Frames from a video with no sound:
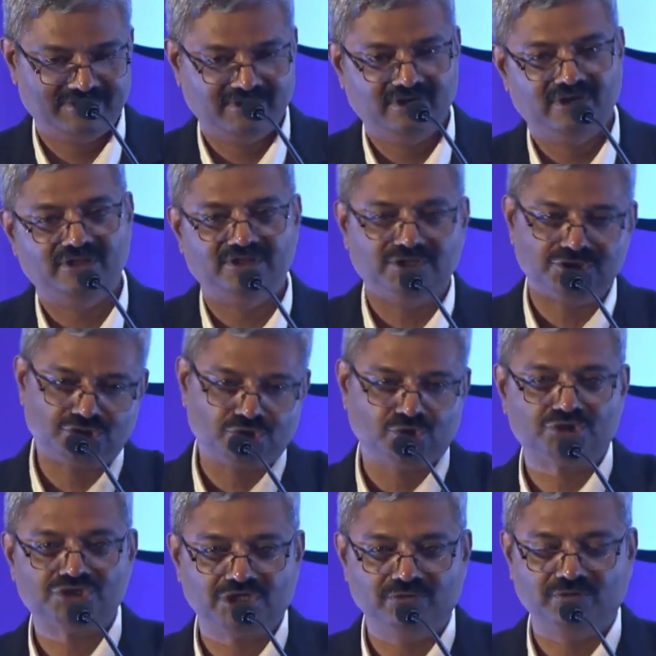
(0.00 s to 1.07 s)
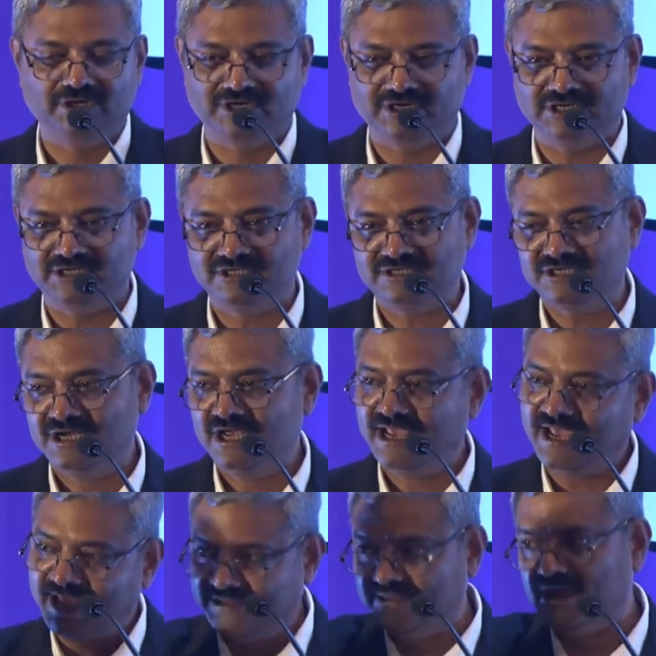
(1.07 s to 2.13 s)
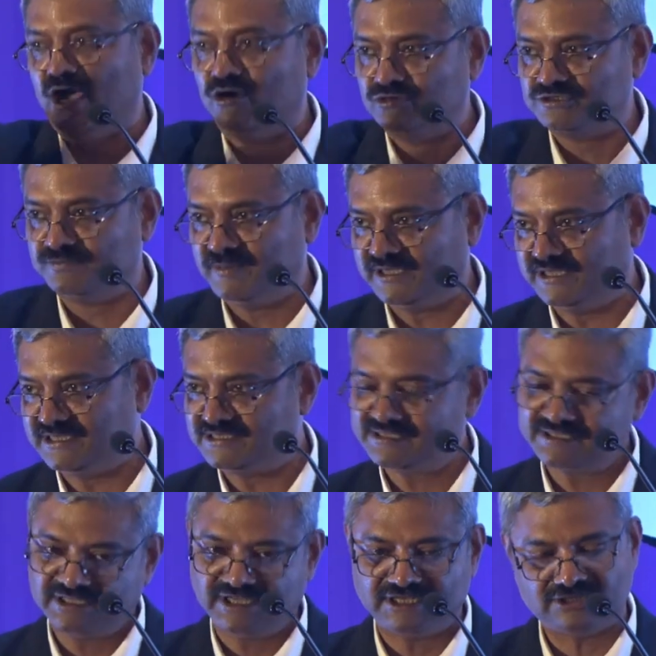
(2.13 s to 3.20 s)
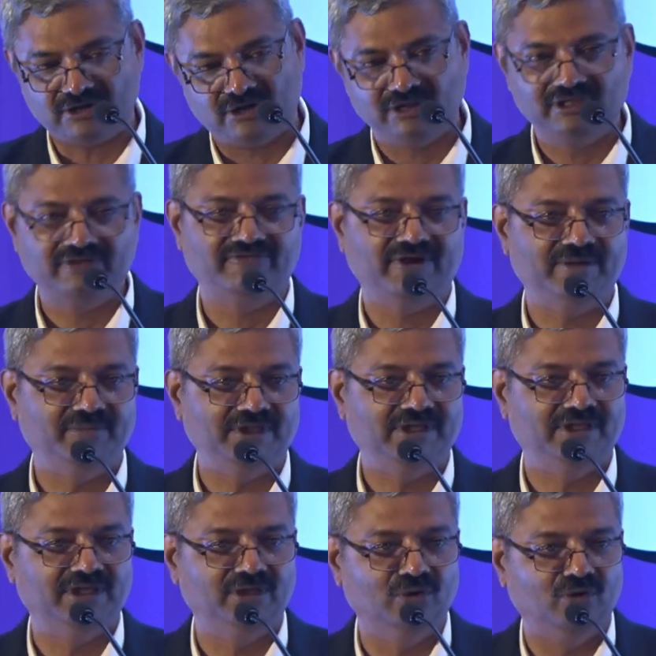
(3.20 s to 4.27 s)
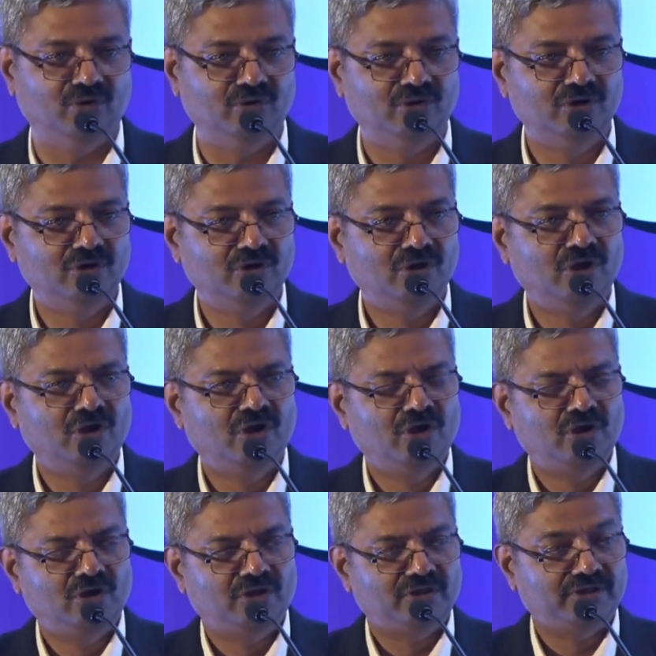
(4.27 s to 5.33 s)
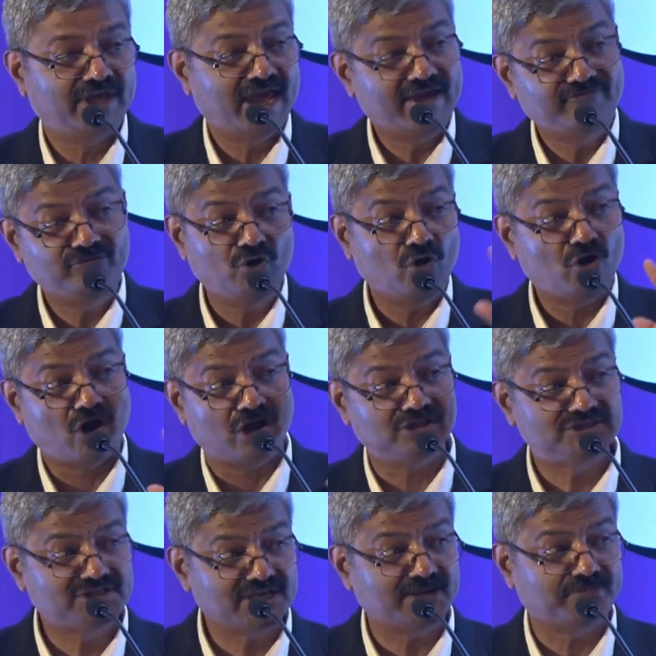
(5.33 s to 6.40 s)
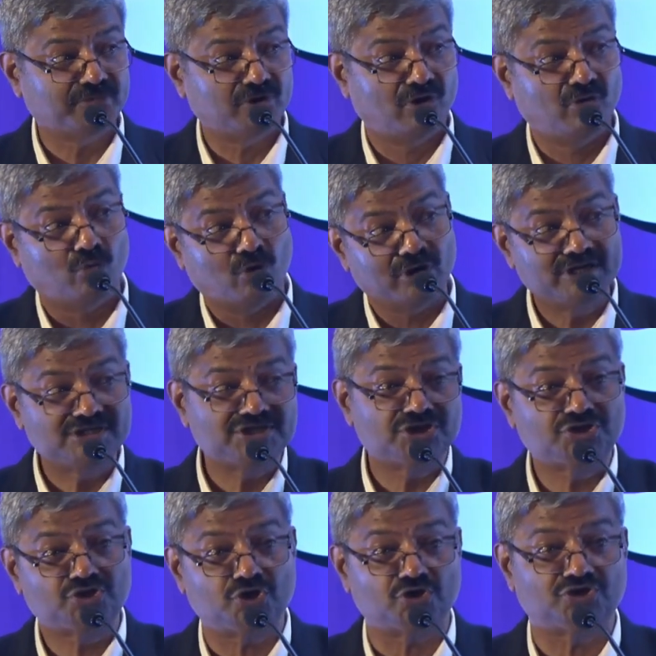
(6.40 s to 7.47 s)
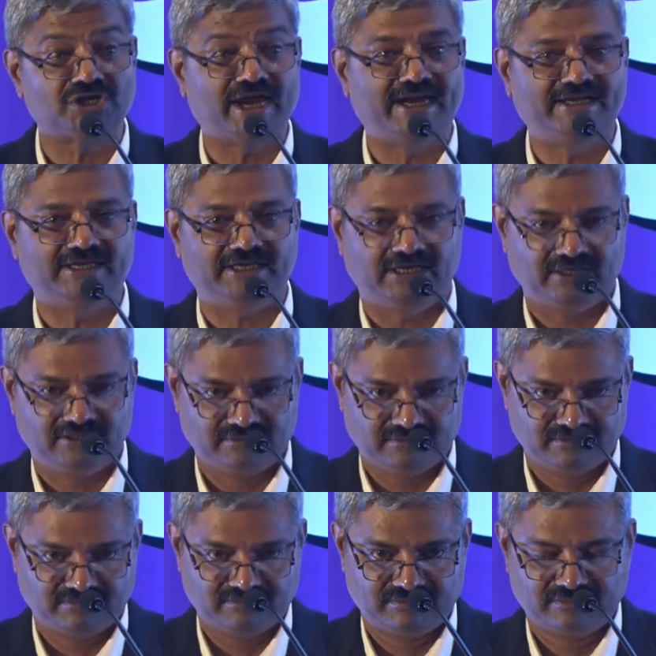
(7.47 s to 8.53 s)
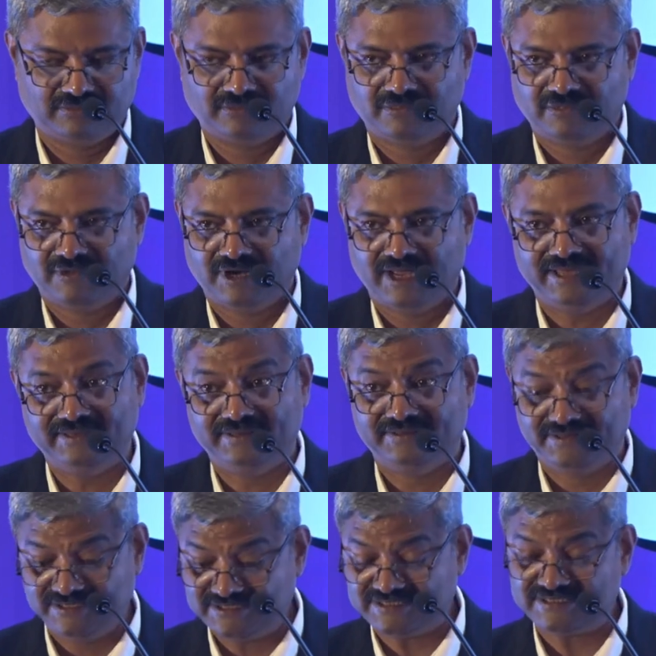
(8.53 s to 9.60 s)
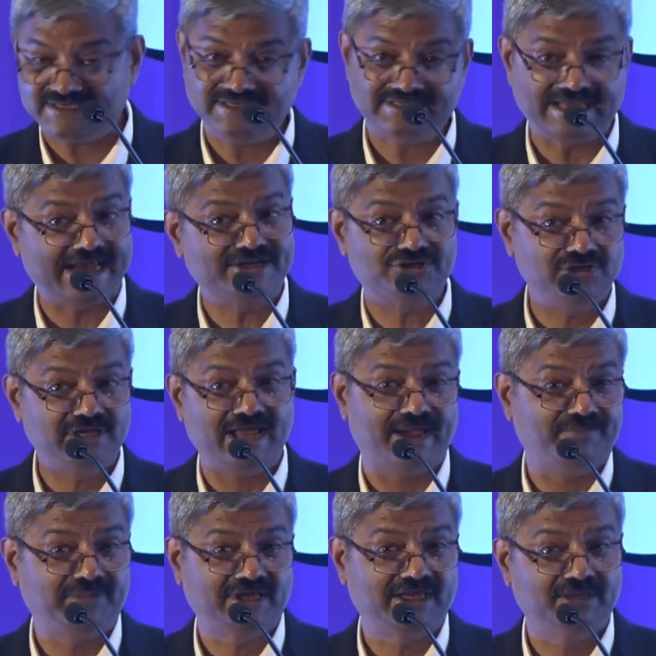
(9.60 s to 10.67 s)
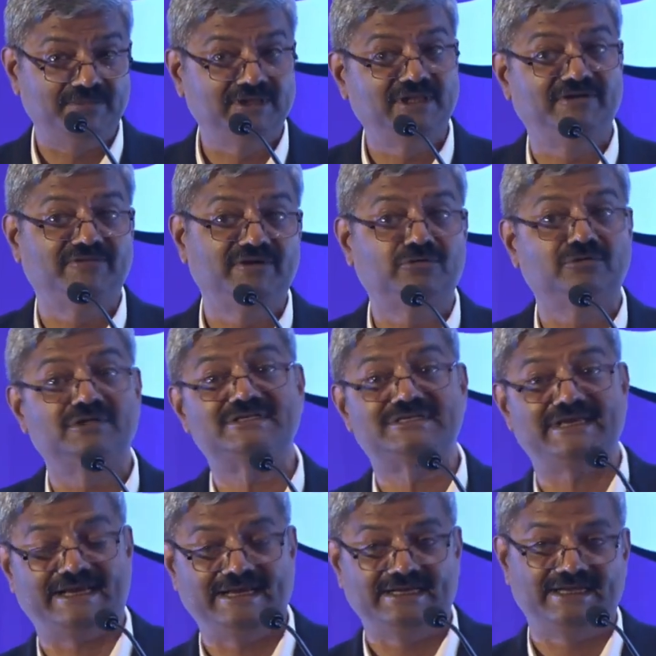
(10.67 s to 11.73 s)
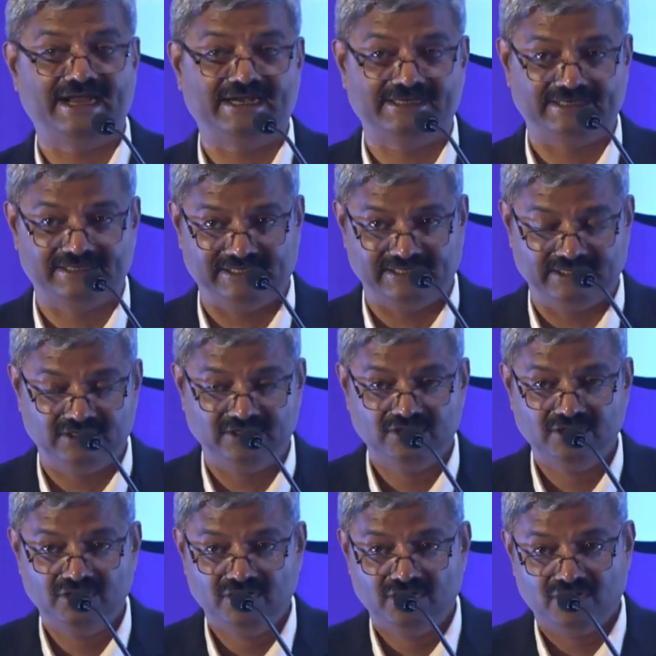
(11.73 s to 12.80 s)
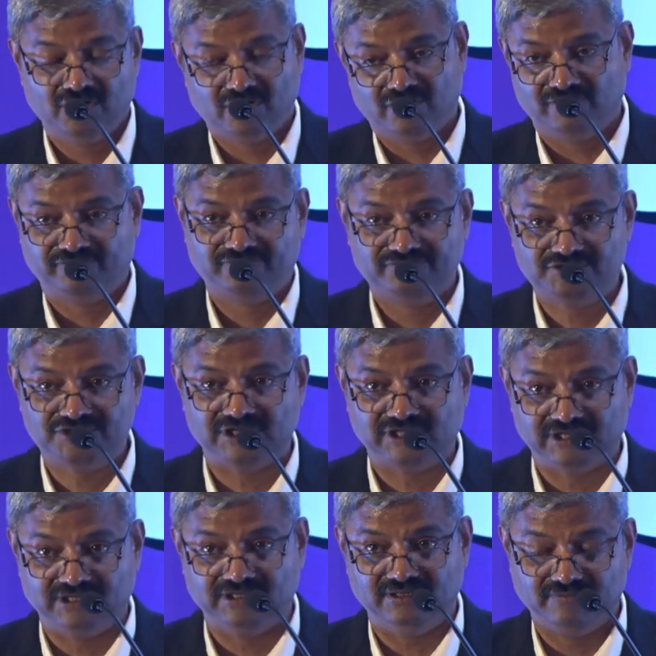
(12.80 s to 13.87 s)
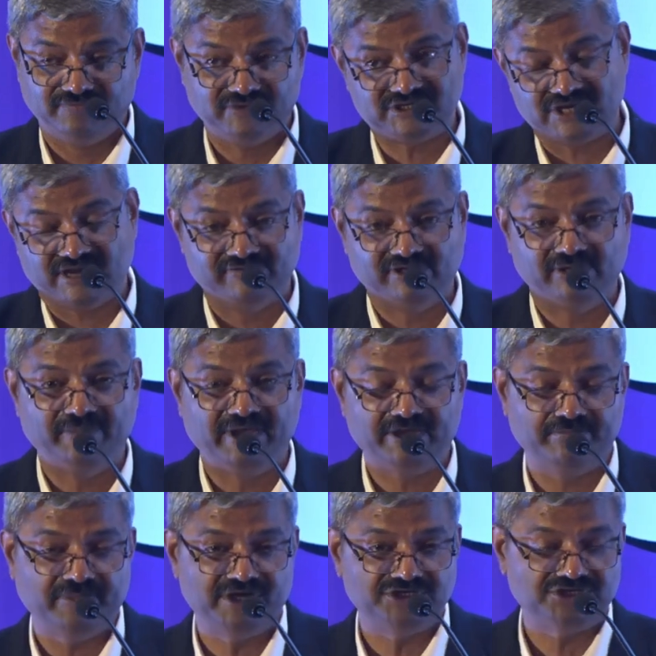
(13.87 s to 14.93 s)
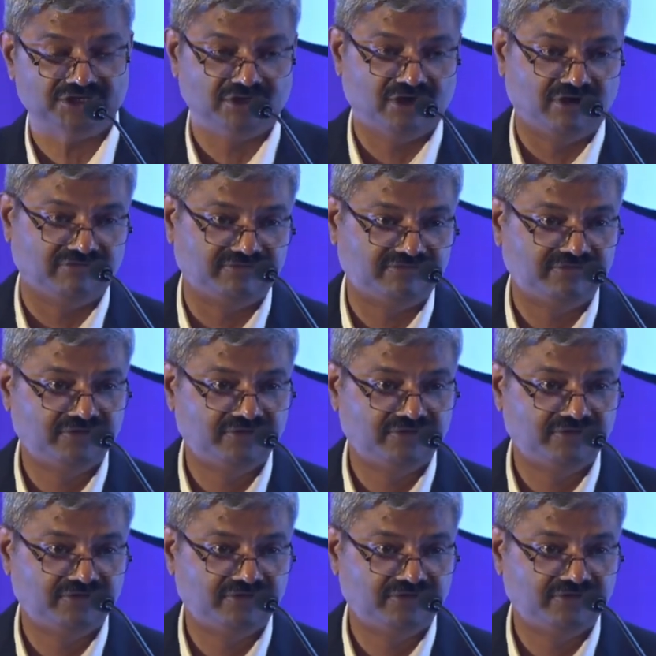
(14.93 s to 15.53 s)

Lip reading: The social workers and the house mothers. That's all the family they know. They have no concept of what is a society. And this is actually applicable even to the second category of children, which I will make mention of.